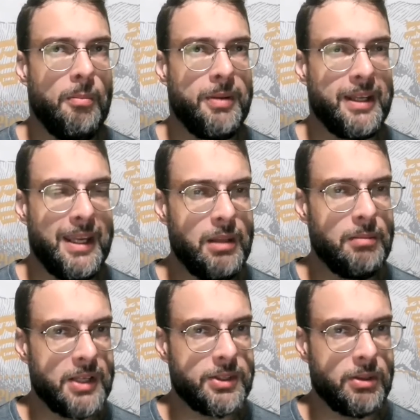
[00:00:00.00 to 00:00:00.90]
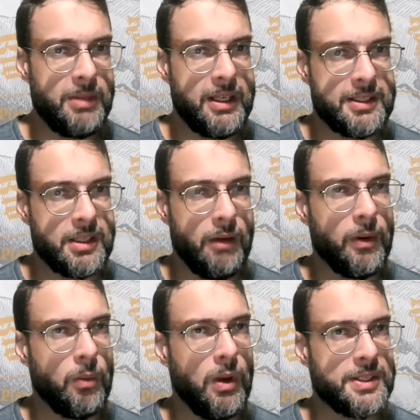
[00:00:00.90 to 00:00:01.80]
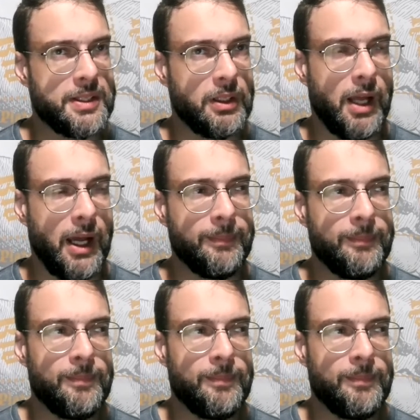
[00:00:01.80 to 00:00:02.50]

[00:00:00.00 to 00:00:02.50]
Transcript: but in the muscle meat itself, there wasn't a lot.